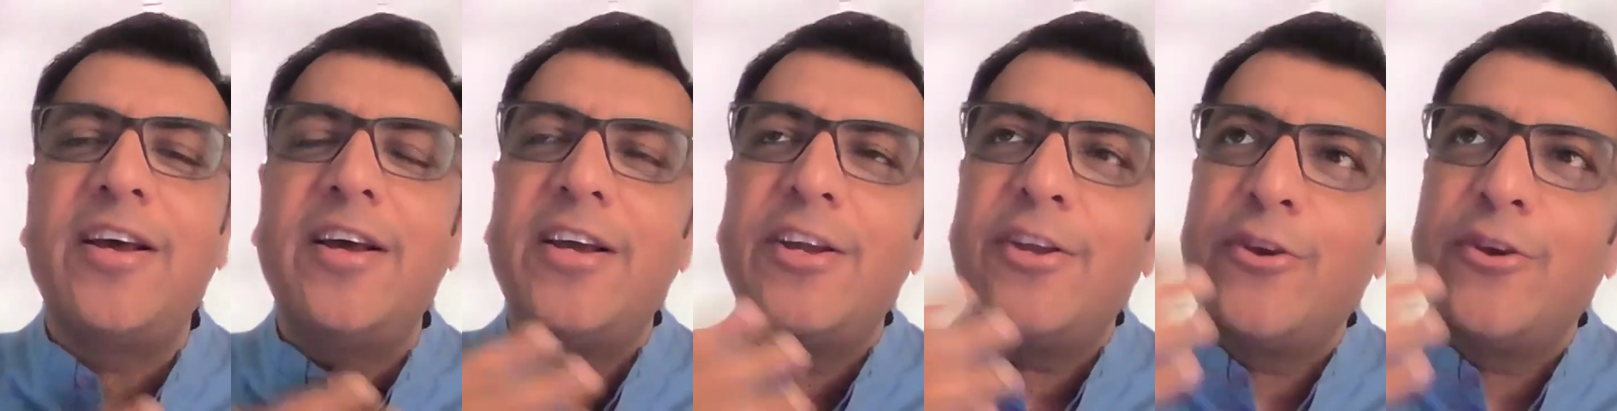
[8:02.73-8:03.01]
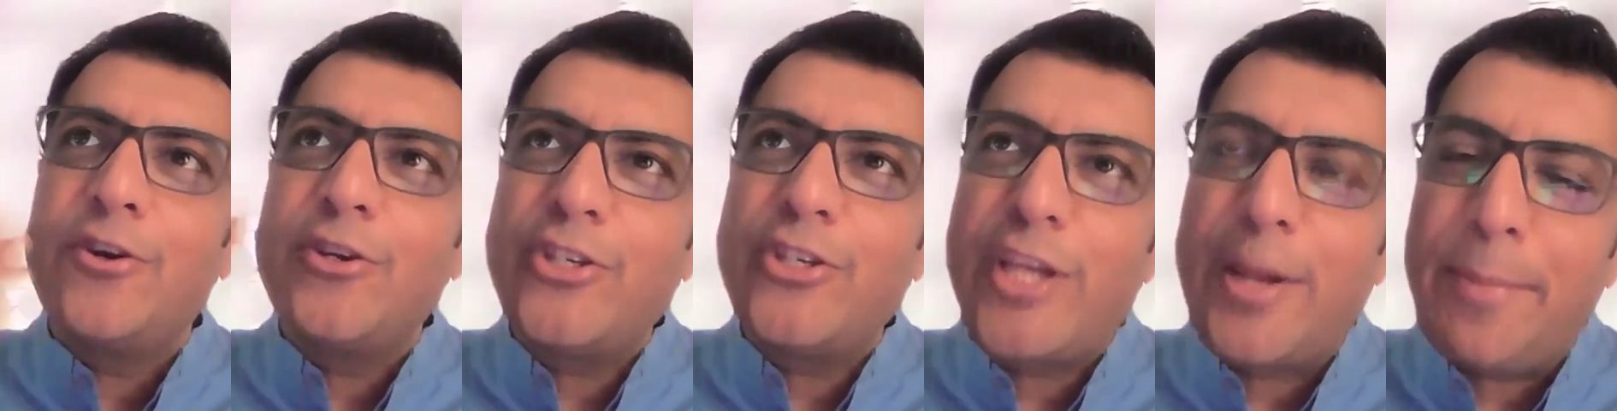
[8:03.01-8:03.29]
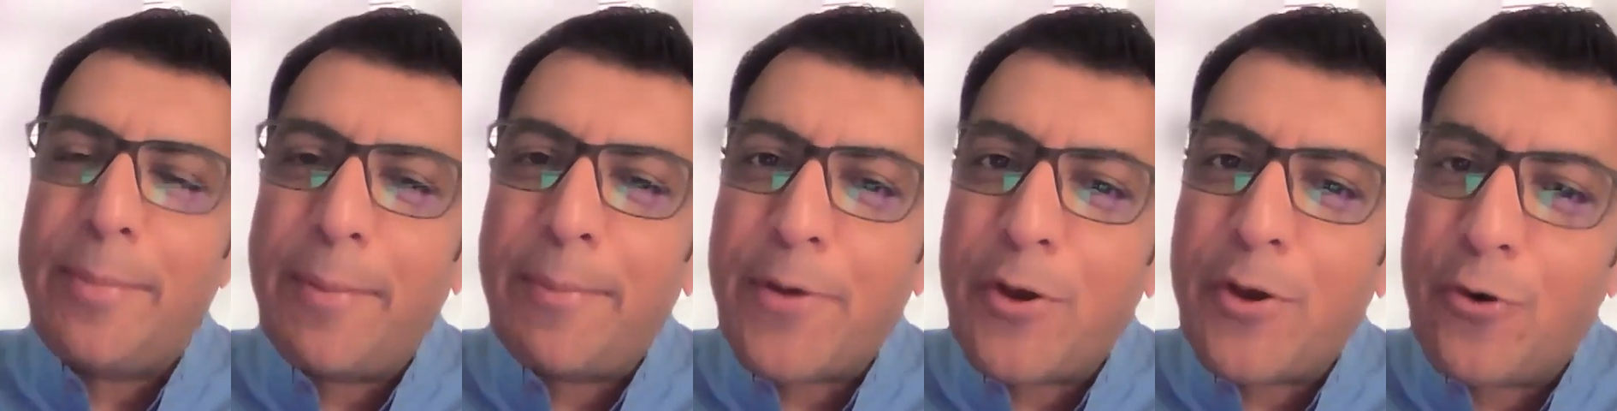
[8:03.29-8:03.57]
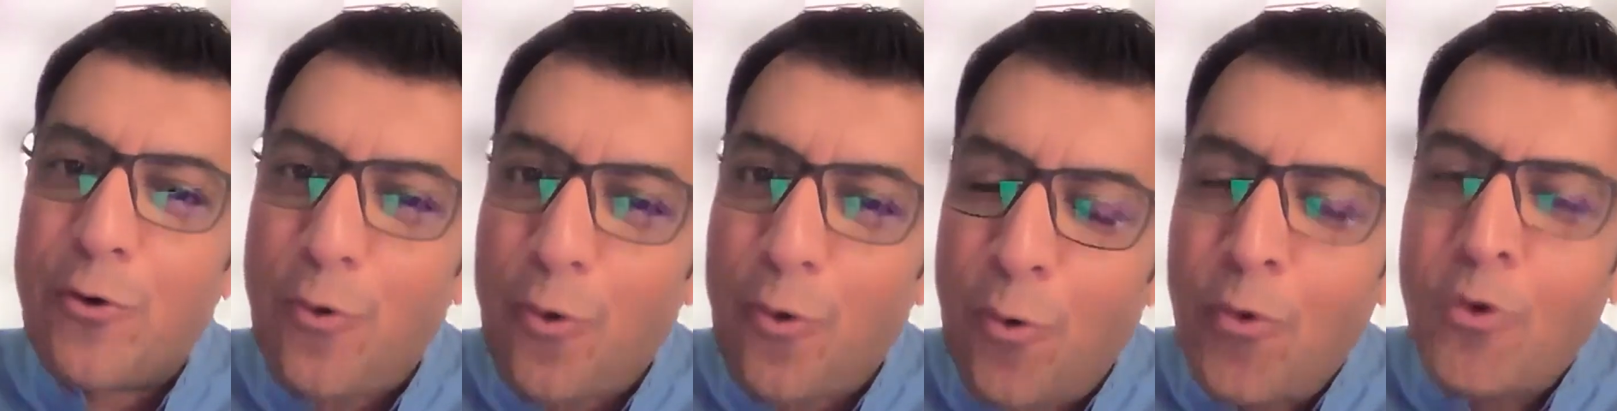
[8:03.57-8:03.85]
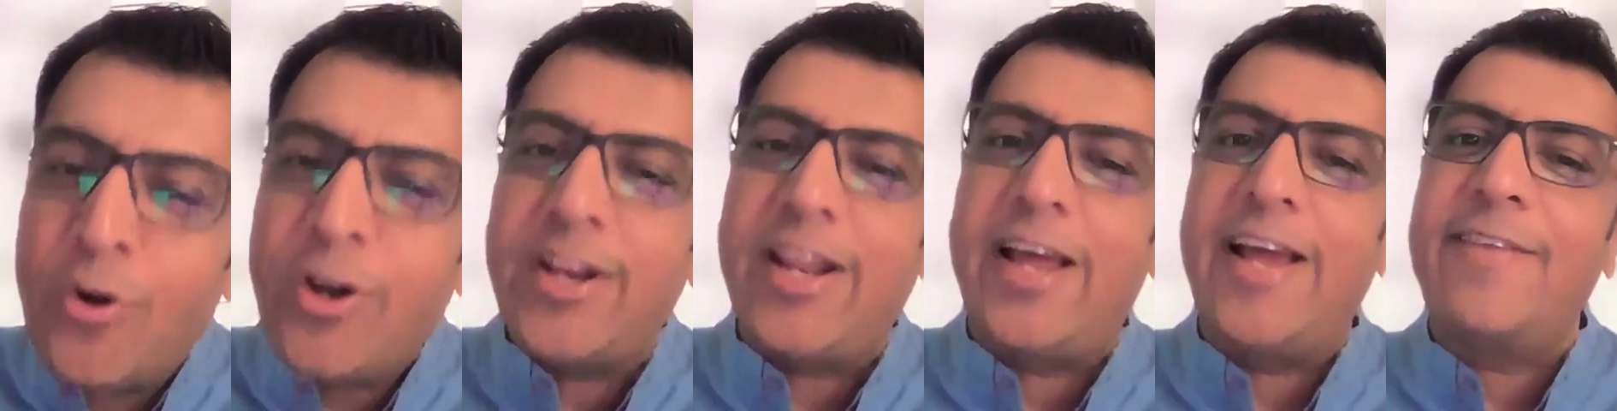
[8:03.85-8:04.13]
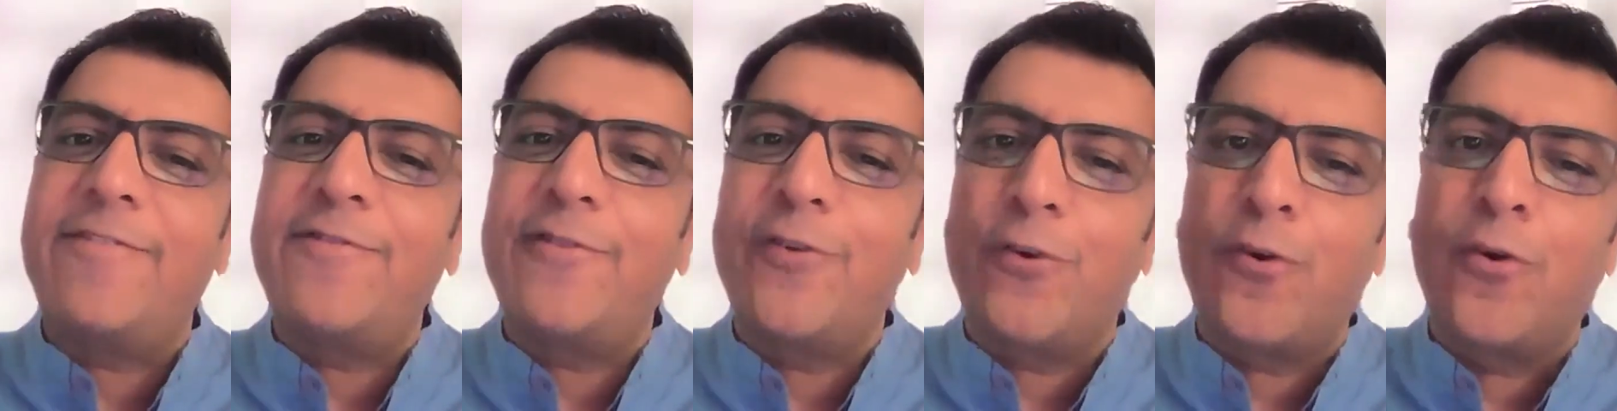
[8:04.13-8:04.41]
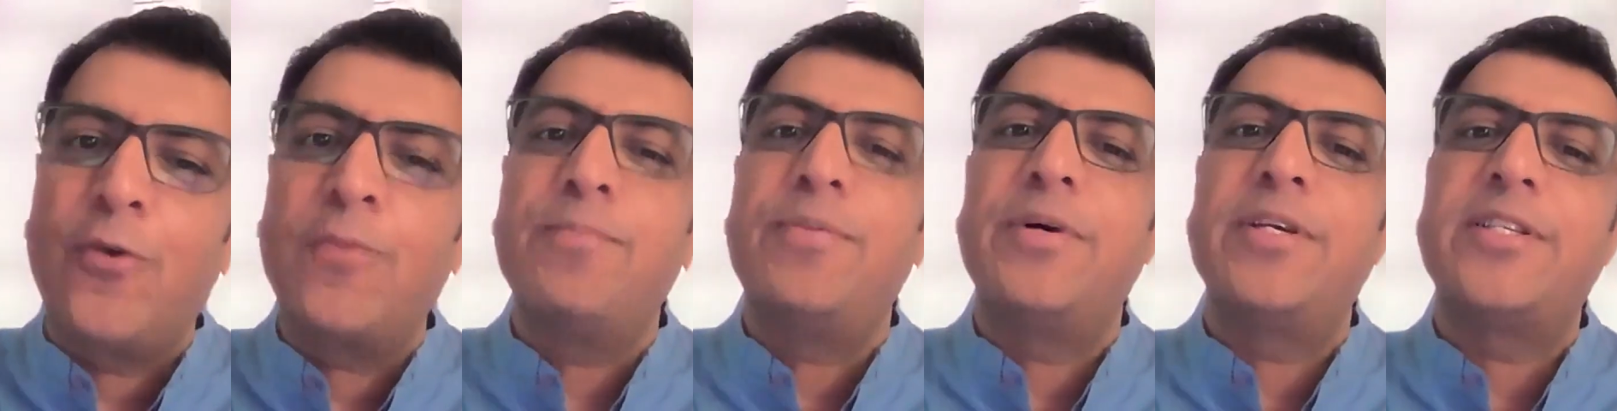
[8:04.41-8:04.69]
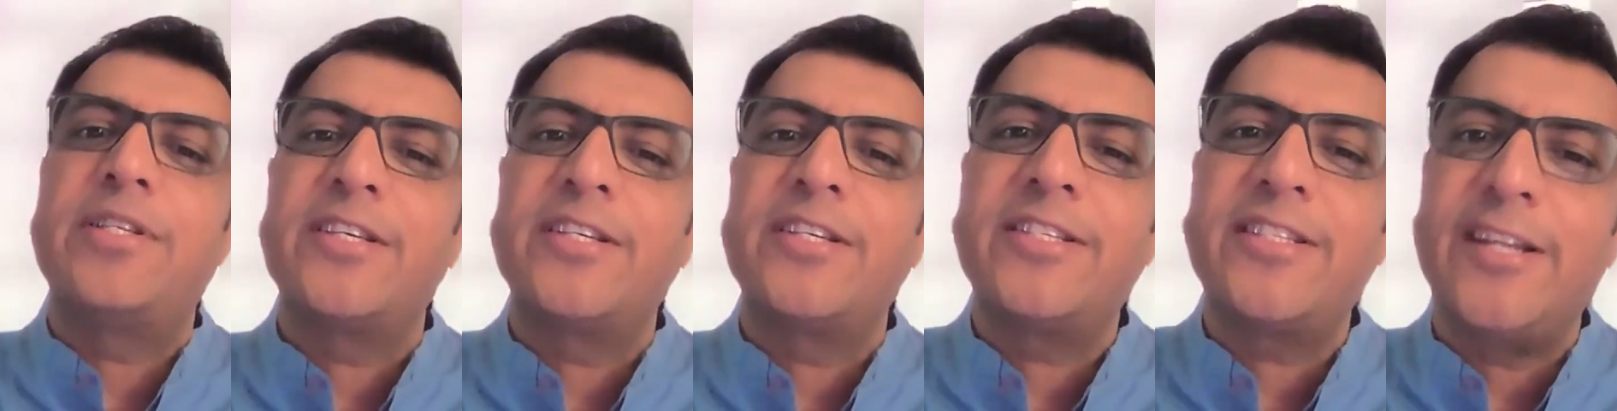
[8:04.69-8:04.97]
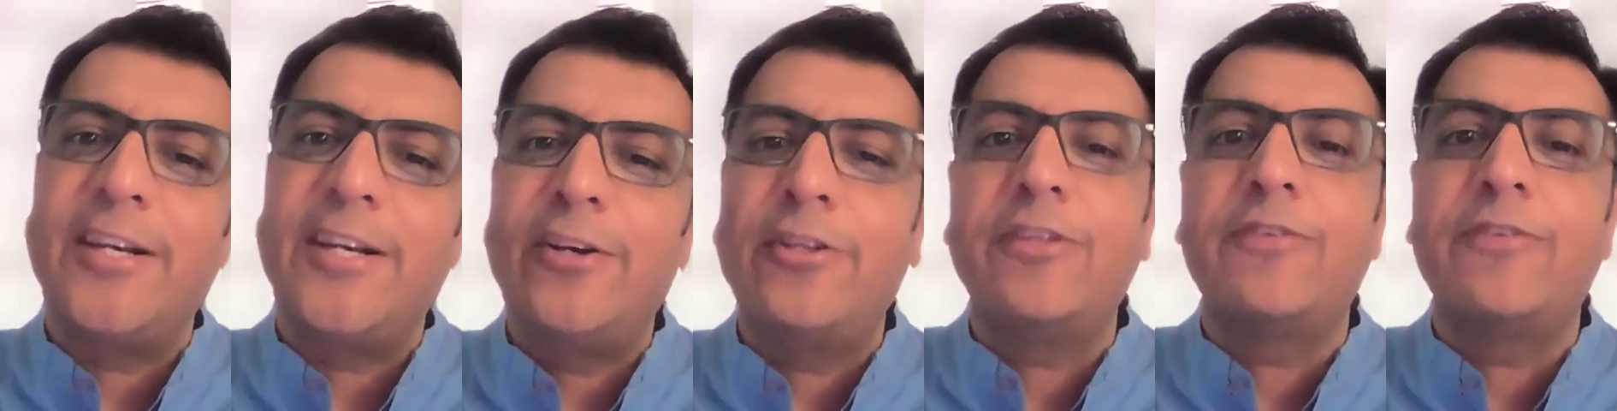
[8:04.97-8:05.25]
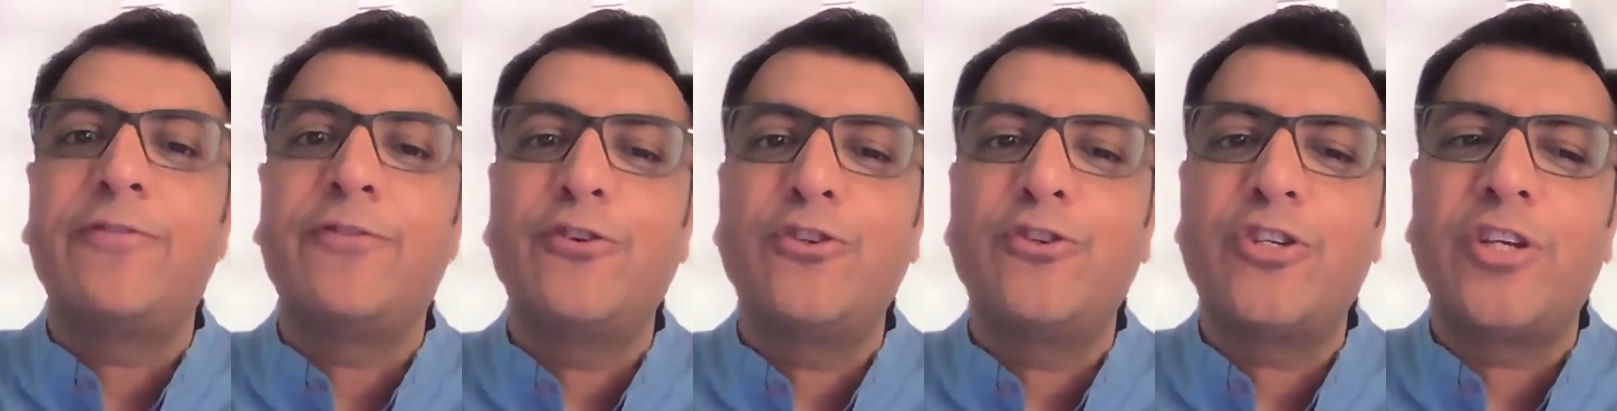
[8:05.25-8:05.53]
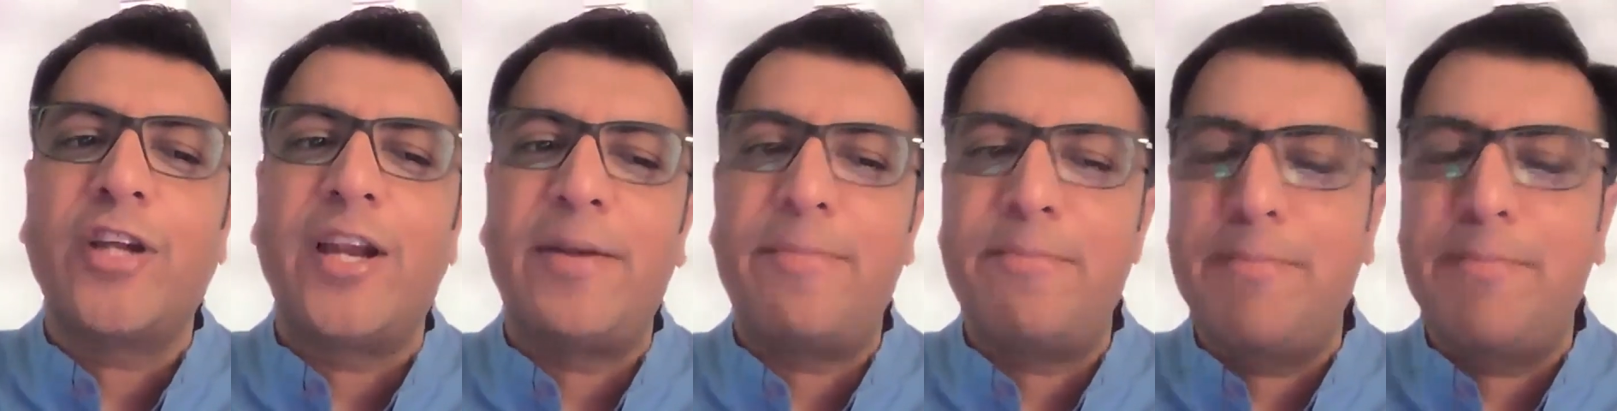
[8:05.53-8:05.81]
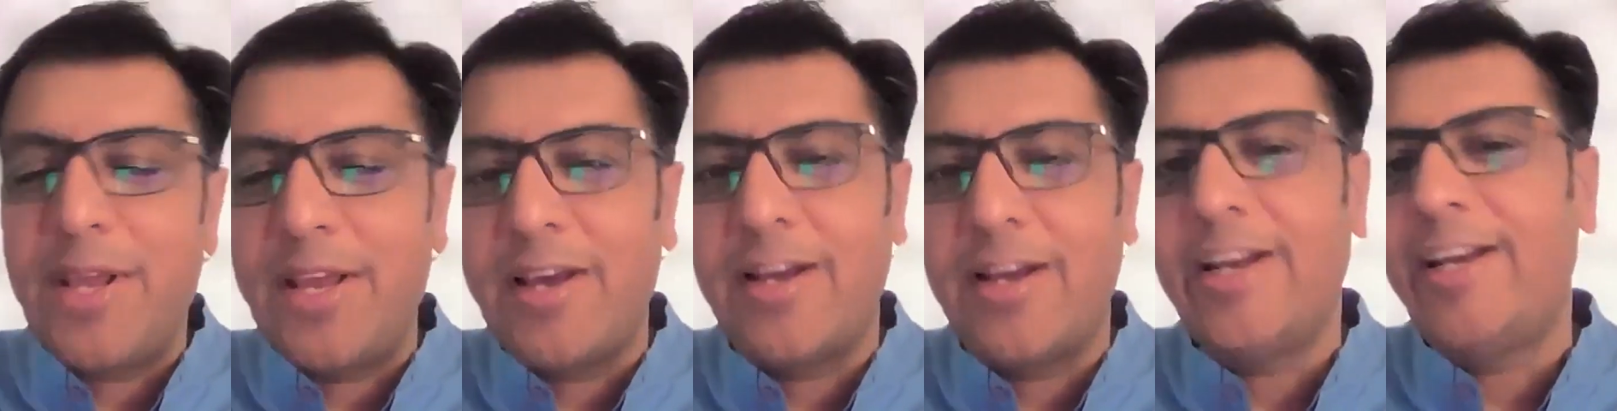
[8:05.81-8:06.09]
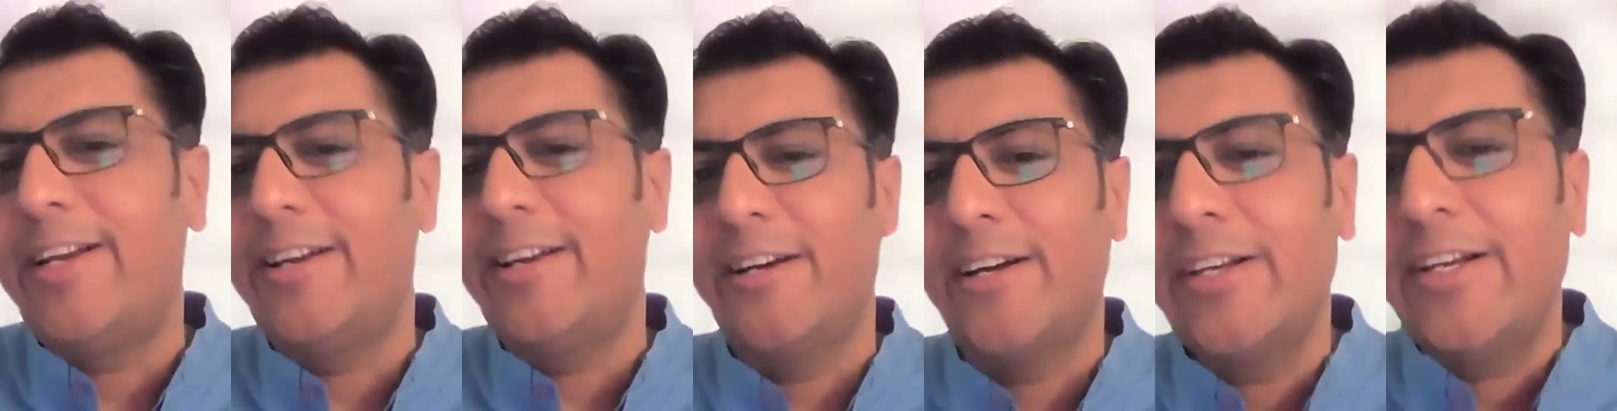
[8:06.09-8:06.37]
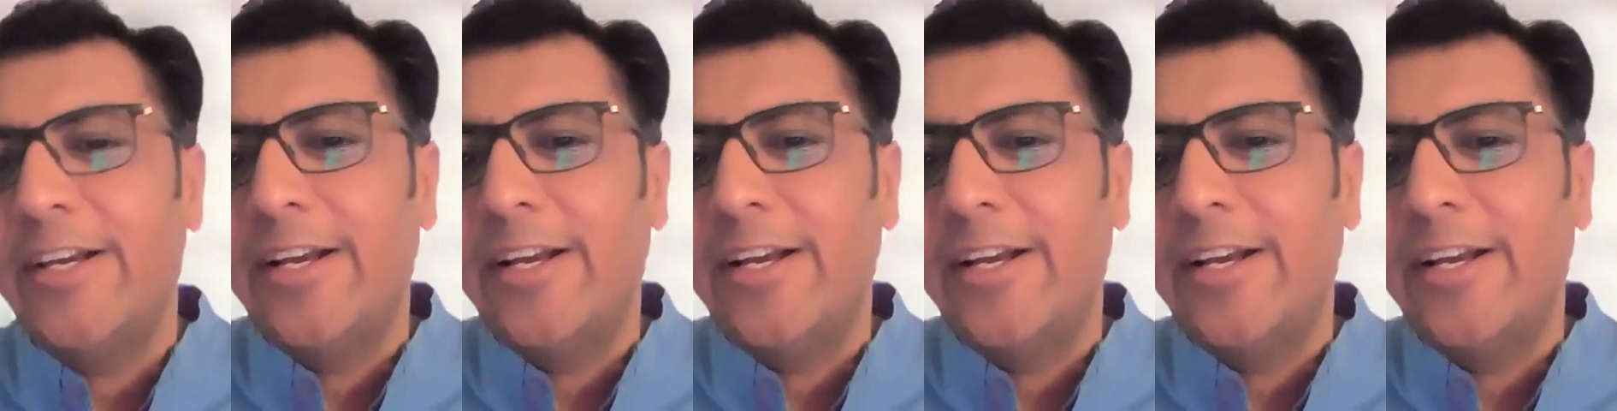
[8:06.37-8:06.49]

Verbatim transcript: you'll shape up your own life, your own business into the future, and be a leader.